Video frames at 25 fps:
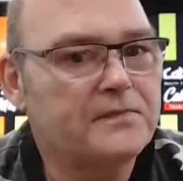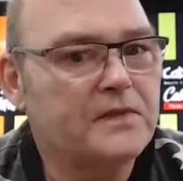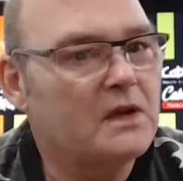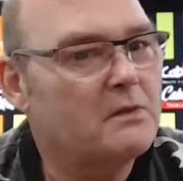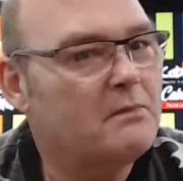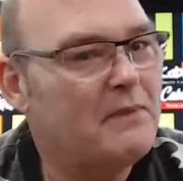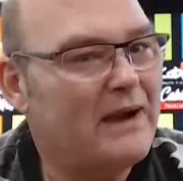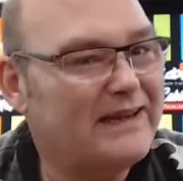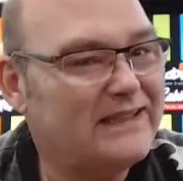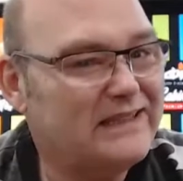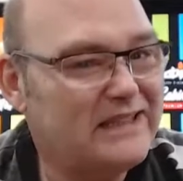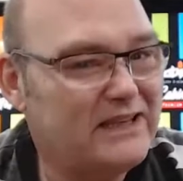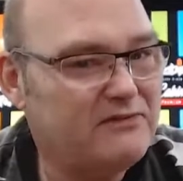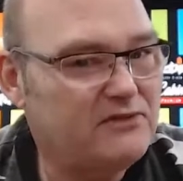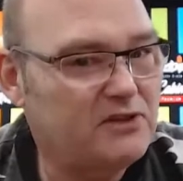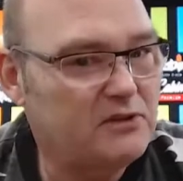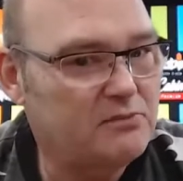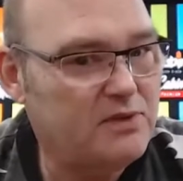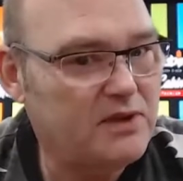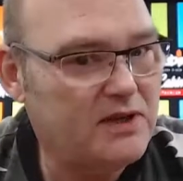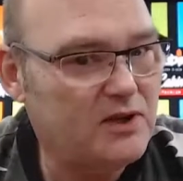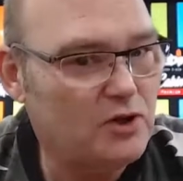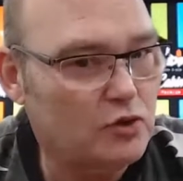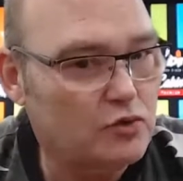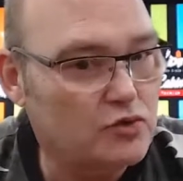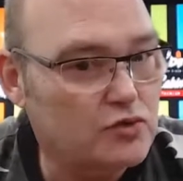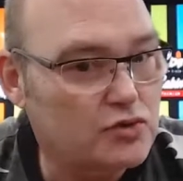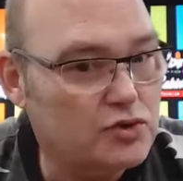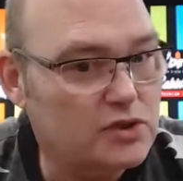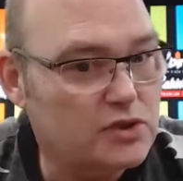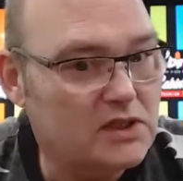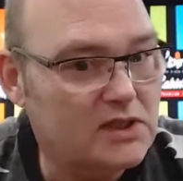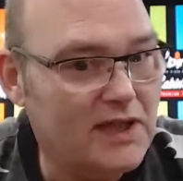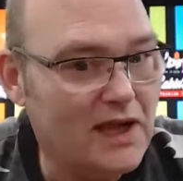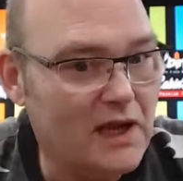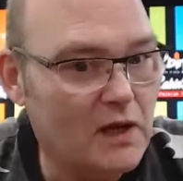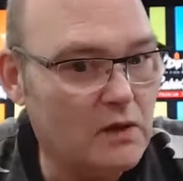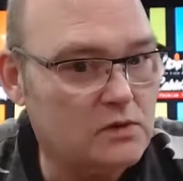Might even have been
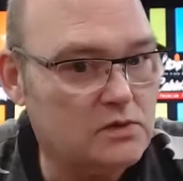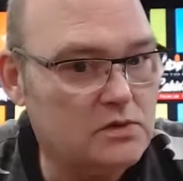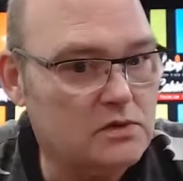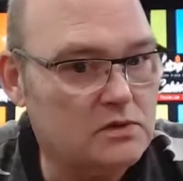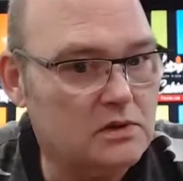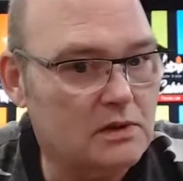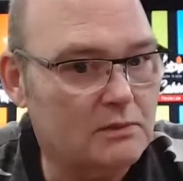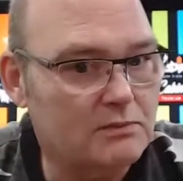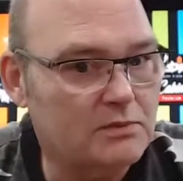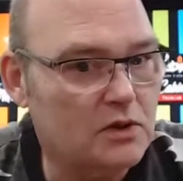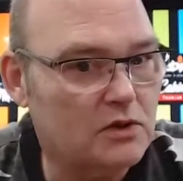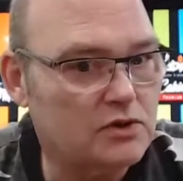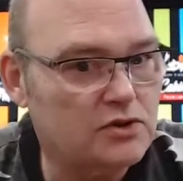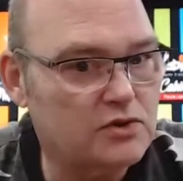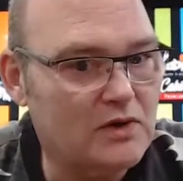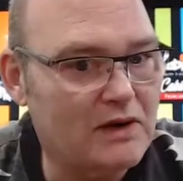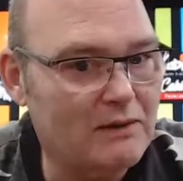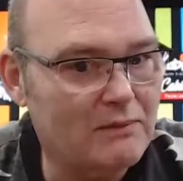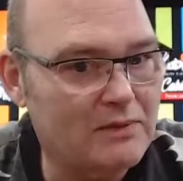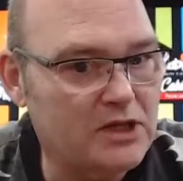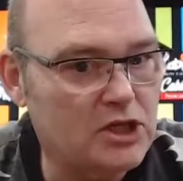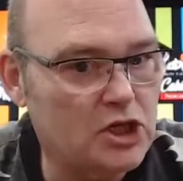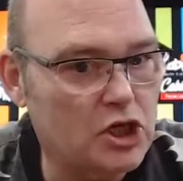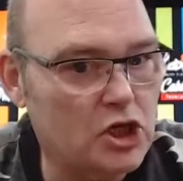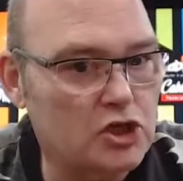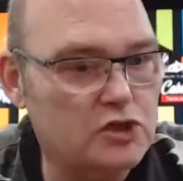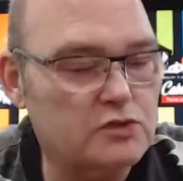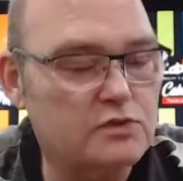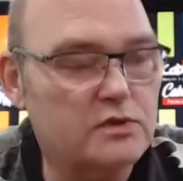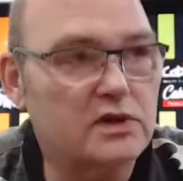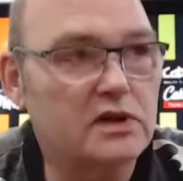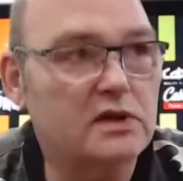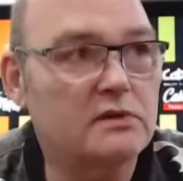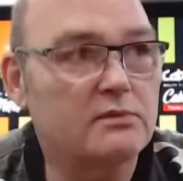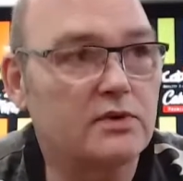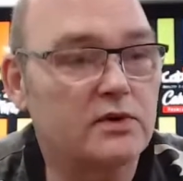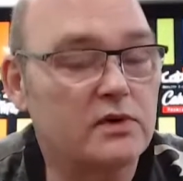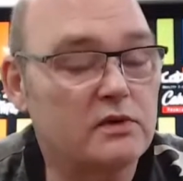100,000. I'm not sure how many notes were
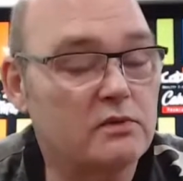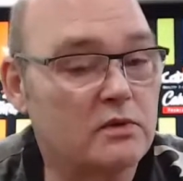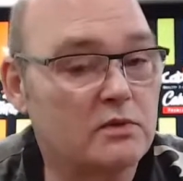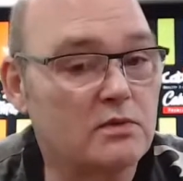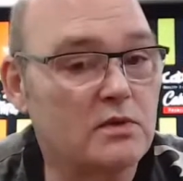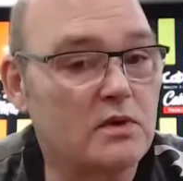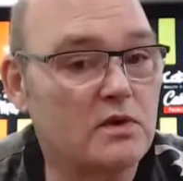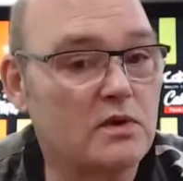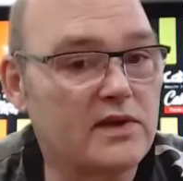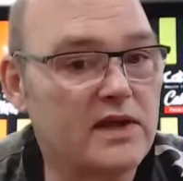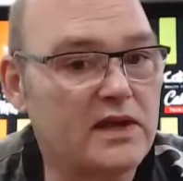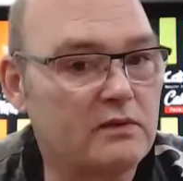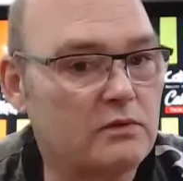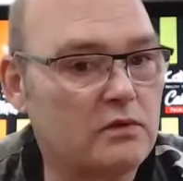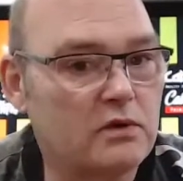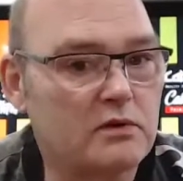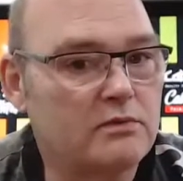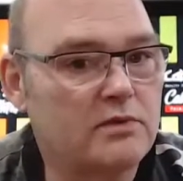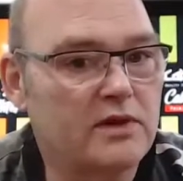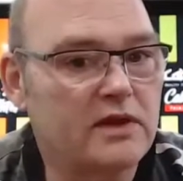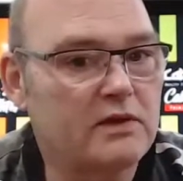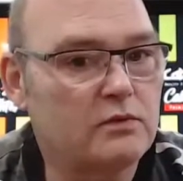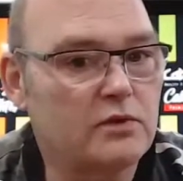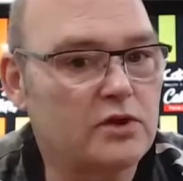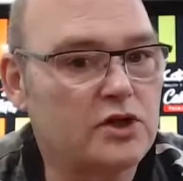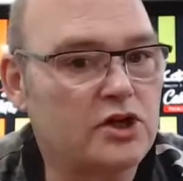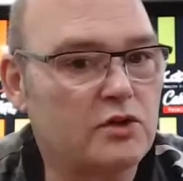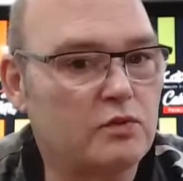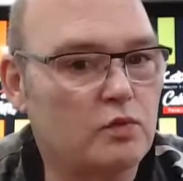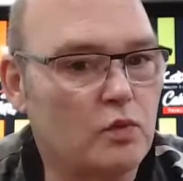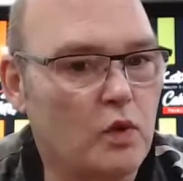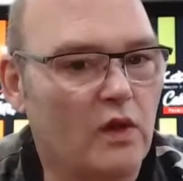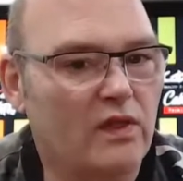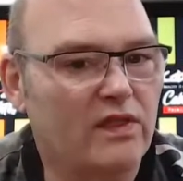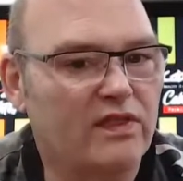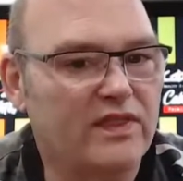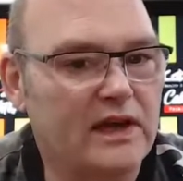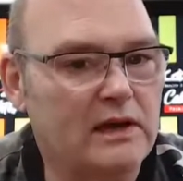in it, but it were
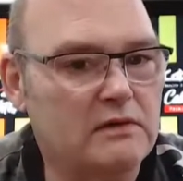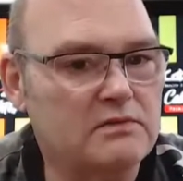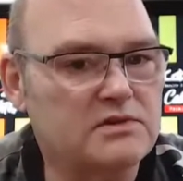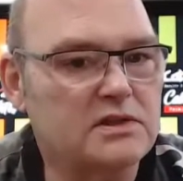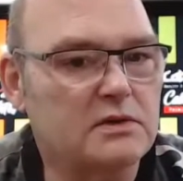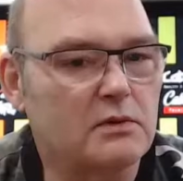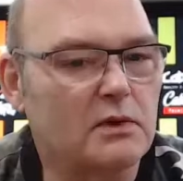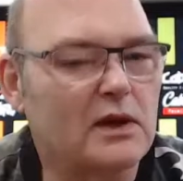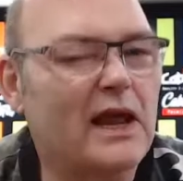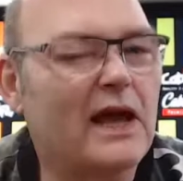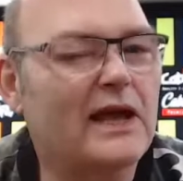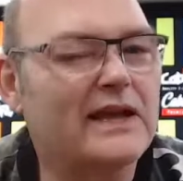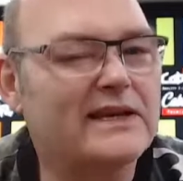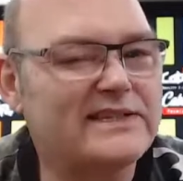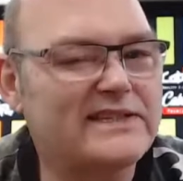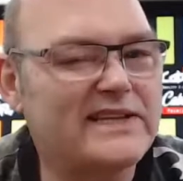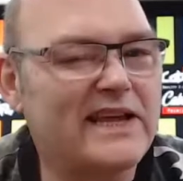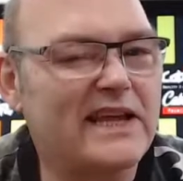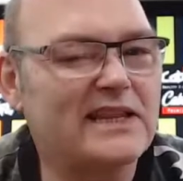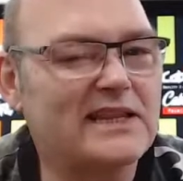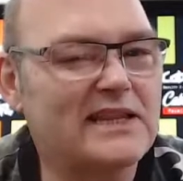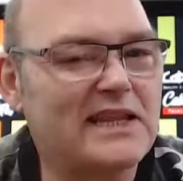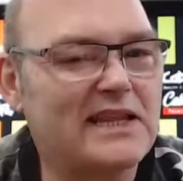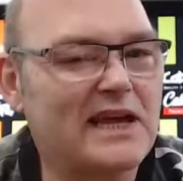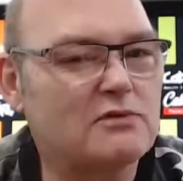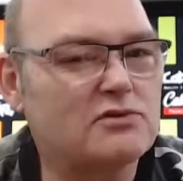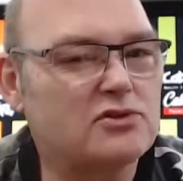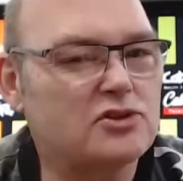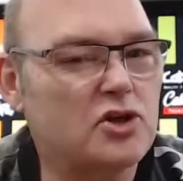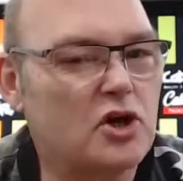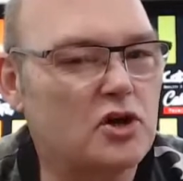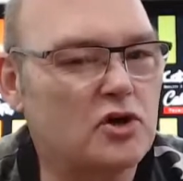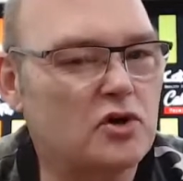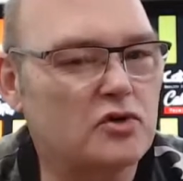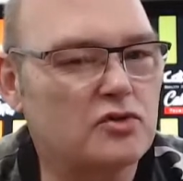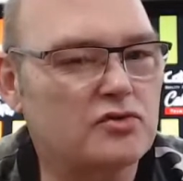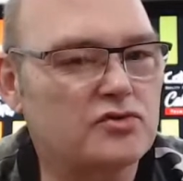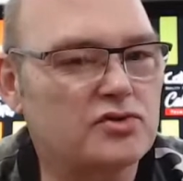1,000. It were like 10,000
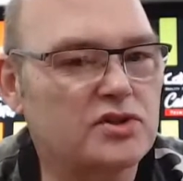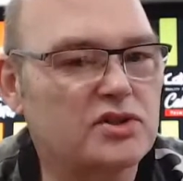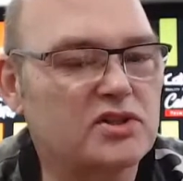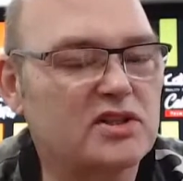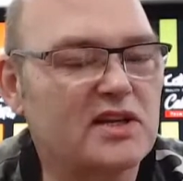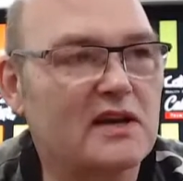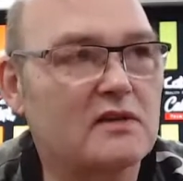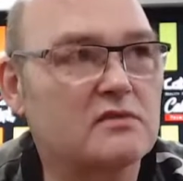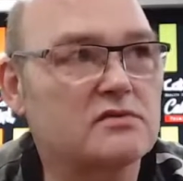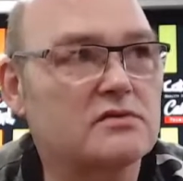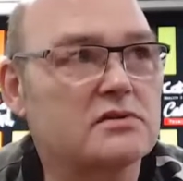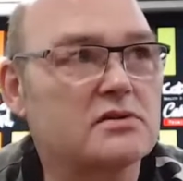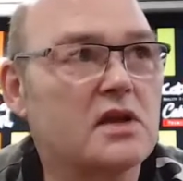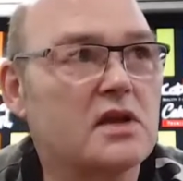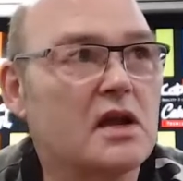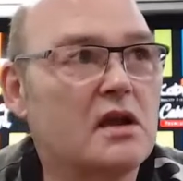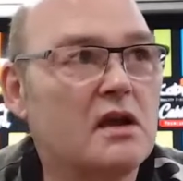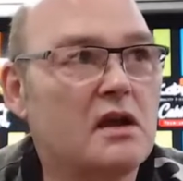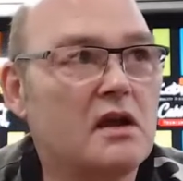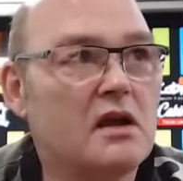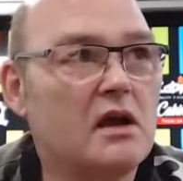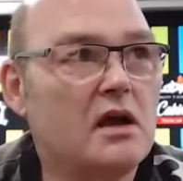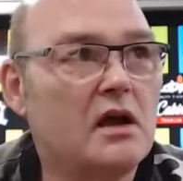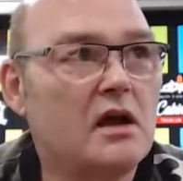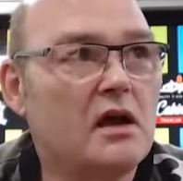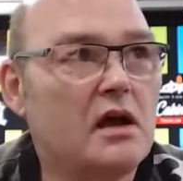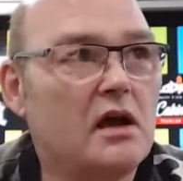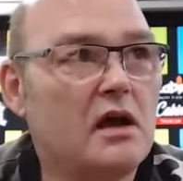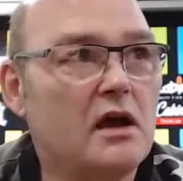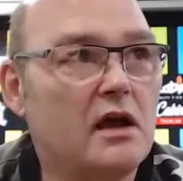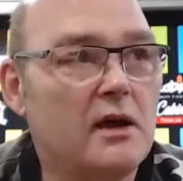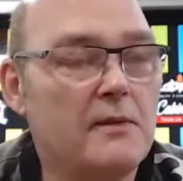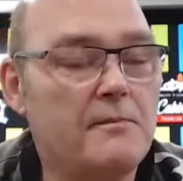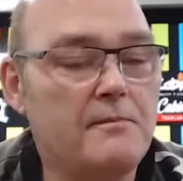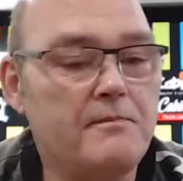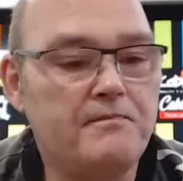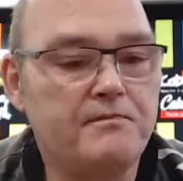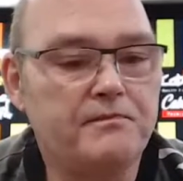or
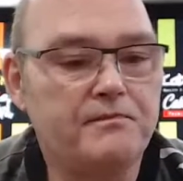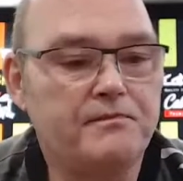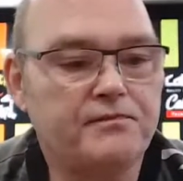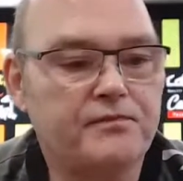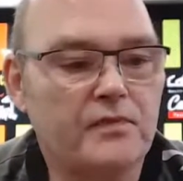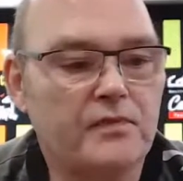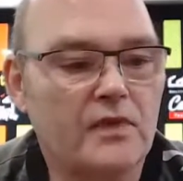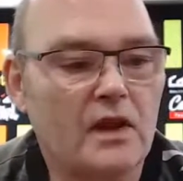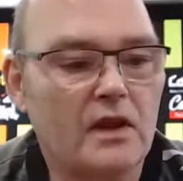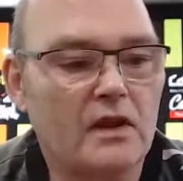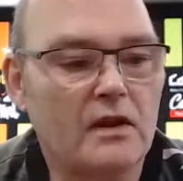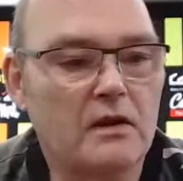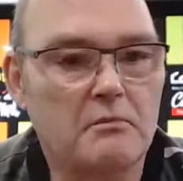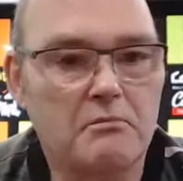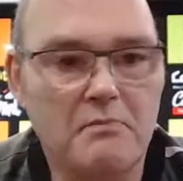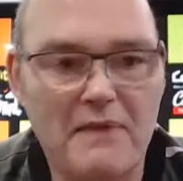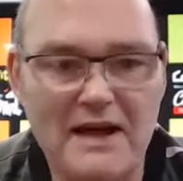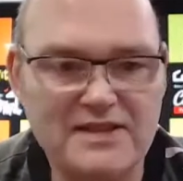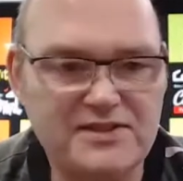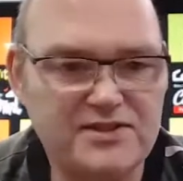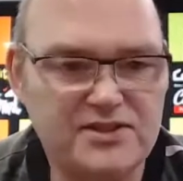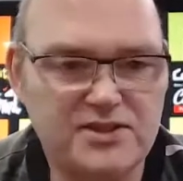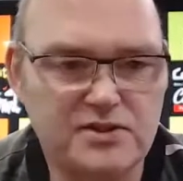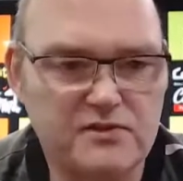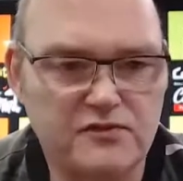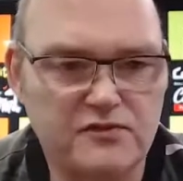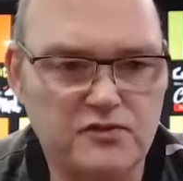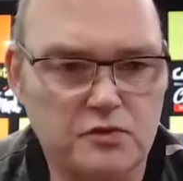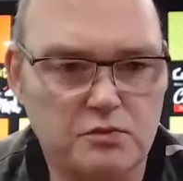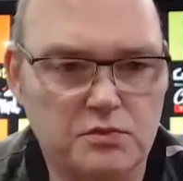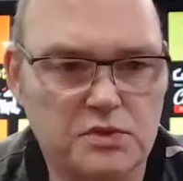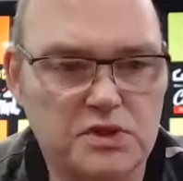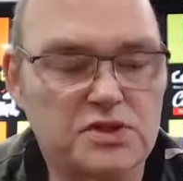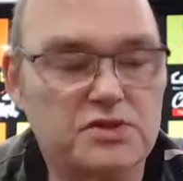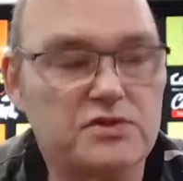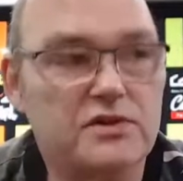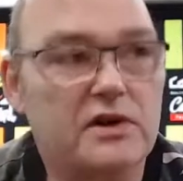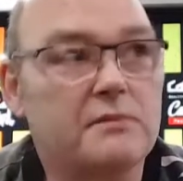100,000 masks of some
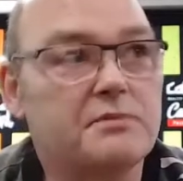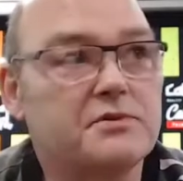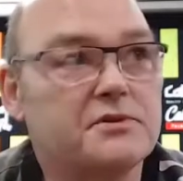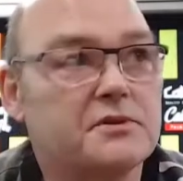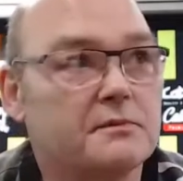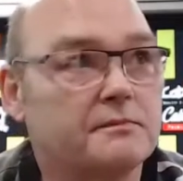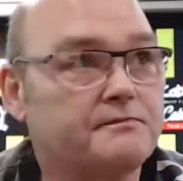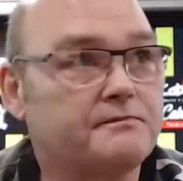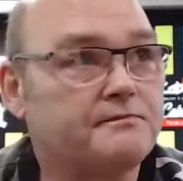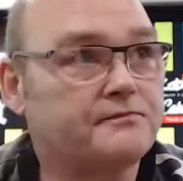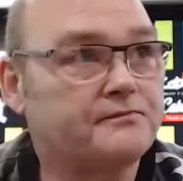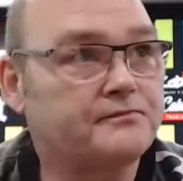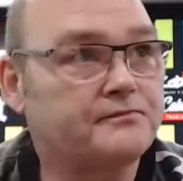description.